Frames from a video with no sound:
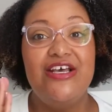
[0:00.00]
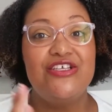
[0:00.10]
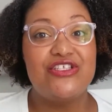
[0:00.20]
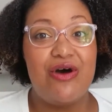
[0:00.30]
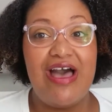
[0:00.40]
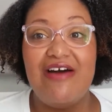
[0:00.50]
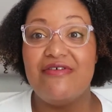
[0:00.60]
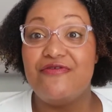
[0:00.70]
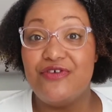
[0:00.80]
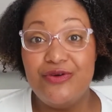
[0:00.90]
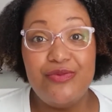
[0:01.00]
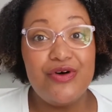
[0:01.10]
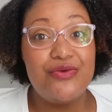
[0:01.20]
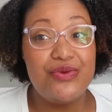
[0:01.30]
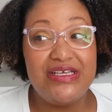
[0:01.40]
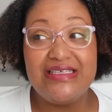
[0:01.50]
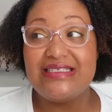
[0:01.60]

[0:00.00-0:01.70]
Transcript: So I have a few more weeks